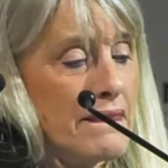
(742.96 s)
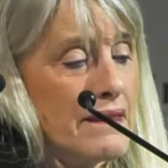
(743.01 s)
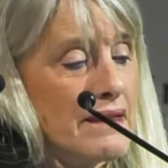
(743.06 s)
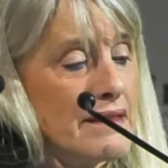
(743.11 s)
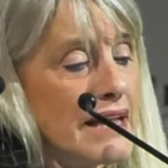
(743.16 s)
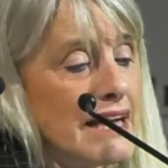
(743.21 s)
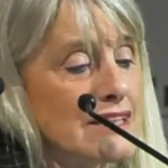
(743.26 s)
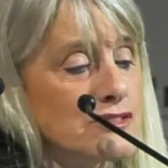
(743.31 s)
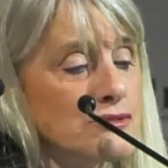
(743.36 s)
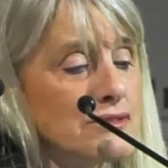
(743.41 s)

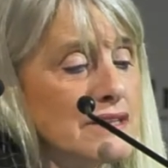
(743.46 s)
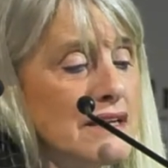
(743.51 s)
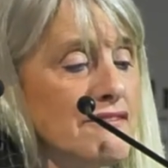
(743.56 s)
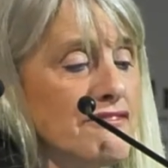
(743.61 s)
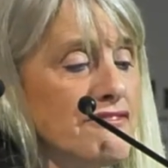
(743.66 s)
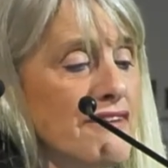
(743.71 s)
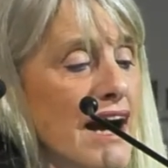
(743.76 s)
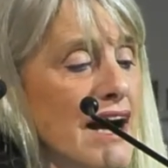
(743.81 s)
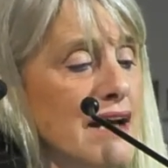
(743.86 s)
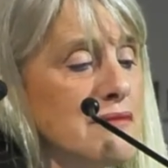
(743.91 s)
natural
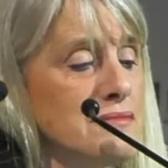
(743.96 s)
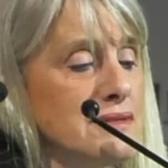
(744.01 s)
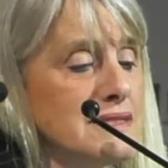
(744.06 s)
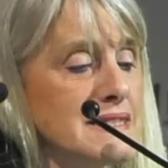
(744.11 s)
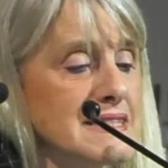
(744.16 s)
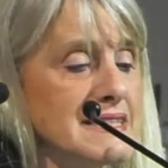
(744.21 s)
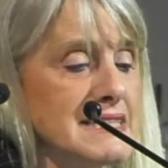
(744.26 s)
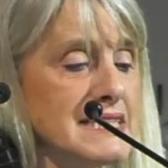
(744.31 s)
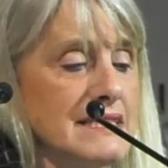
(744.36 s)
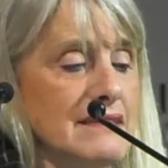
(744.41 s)

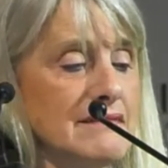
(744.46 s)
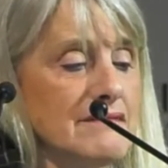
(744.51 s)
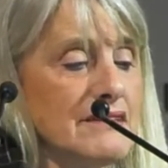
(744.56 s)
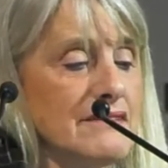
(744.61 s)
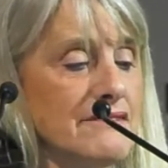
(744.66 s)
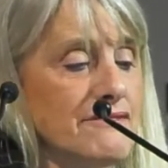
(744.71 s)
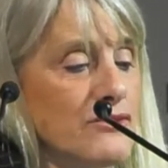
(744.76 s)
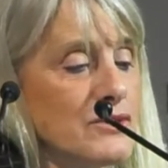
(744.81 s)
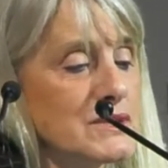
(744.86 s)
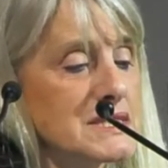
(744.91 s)
fibers,
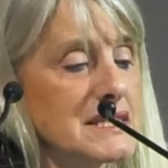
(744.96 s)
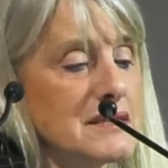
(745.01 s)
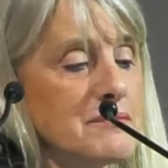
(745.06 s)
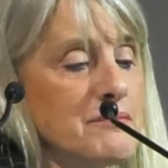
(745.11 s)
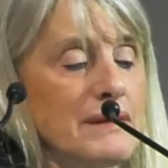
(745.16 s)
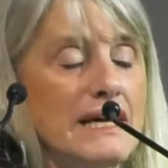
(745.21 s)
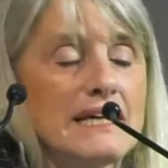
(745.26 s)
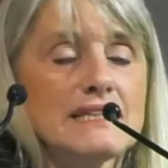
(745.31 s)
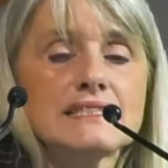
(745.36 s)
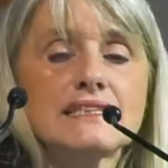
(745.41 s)
reinforced
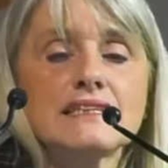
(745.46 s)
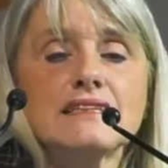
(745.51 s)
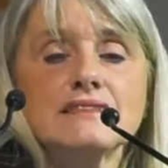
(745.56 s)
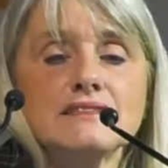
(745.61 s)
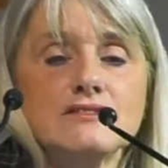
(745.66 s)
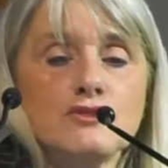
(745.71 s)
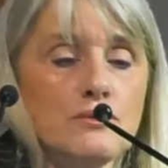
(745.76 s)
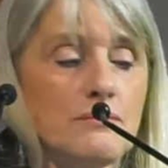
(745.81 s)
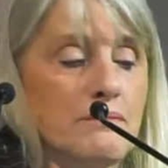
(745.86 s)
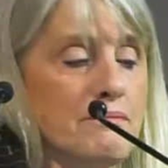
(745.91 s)
plastic
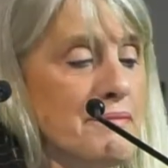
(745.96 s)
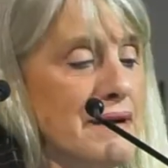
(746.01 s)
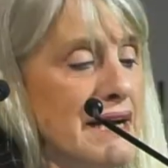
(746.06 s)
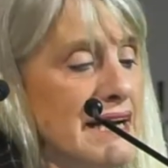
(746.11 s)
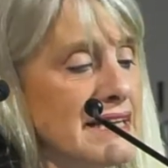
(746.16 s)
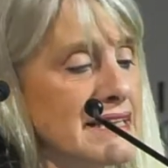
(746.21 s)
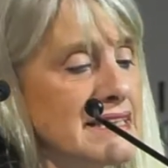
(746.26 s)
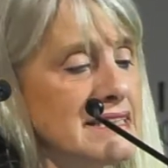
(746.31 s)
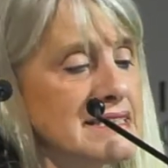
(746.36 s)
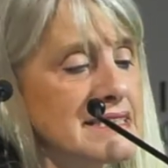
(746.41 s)
indoor
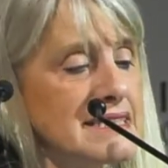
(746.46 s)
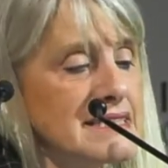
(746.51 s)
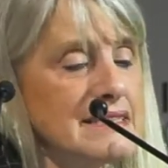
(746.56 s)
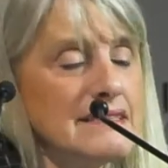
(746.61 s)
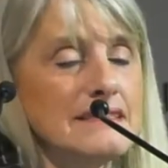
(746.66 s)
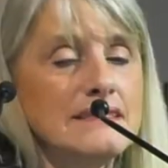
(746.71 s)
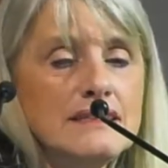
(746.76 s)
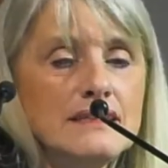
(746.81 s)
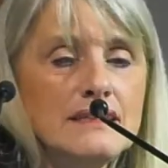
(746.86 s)
panels,